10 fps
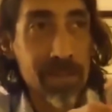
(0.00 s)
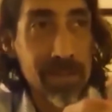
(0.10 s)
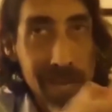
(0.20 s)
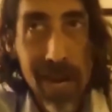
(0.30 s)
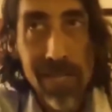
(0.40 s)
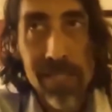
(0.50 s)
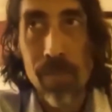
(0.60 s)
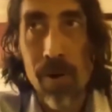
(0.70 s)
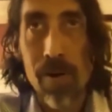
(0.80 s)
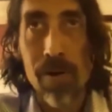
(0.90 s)
You'll die
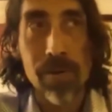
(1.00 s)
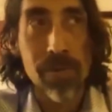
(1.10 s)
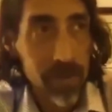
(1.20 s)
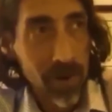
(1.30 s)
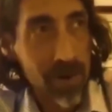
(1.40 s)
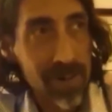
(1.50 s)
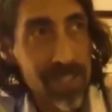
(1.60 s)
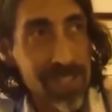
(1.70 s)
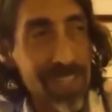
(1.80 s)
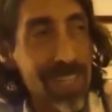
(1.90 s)
tomorrow, you're
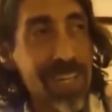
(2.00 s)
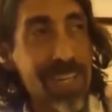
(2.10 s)
cursed